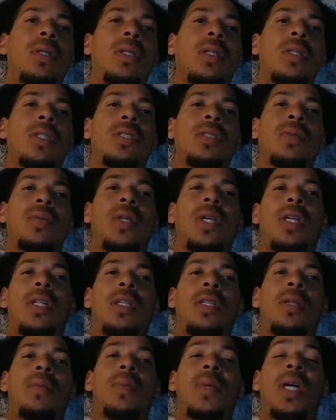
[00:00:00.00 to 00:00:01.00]
because in
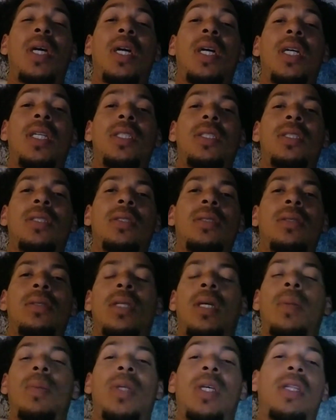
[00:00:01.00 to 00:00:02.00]
reality, in my eyes,
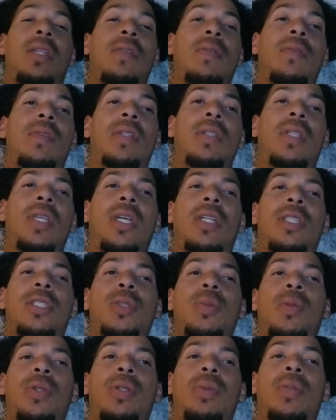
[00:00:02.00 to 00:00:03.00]
I'm not even
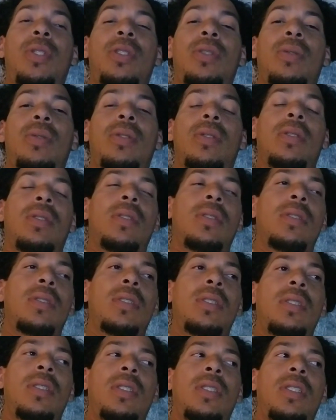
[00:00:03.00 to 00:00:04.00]
eligible to mentor.
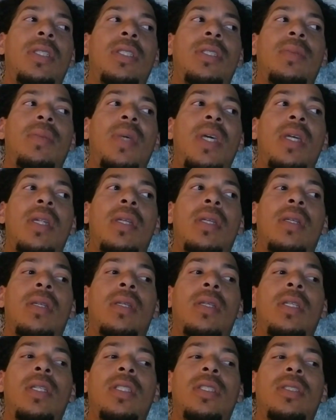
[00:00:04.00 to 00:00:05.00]
It doesn't matter.
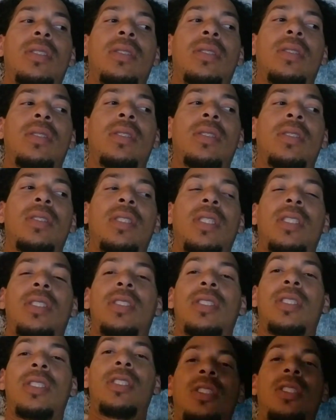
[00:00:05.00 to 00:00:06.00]
It's like
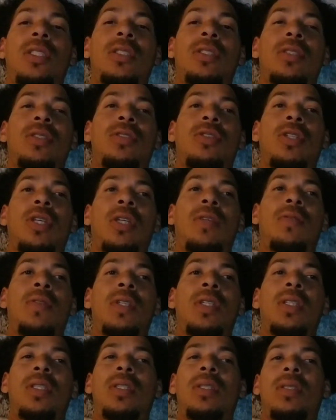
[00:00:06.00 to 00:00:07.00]
6 years of
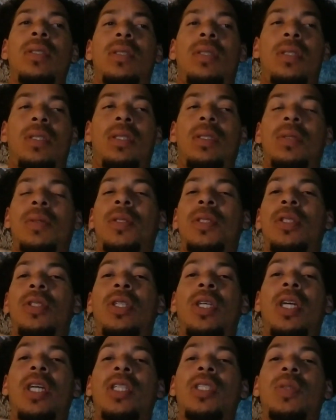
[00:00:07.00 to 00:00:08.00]
driving, still
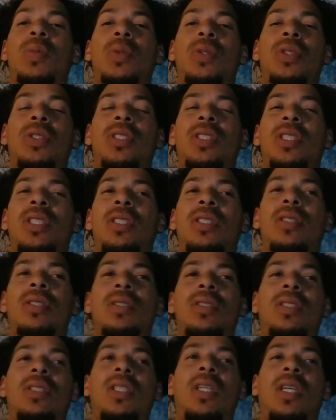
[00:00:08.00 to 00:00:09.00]
not eligible to sit there
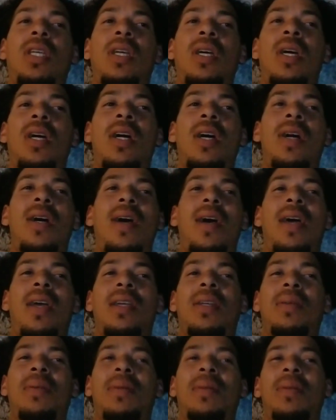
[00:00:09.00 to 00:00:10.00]
and say
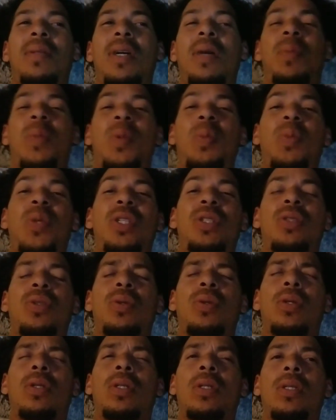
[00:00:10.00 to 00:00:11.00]
I'm a
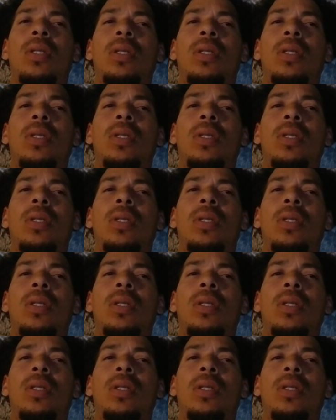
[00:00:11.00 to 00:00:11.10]
mentor,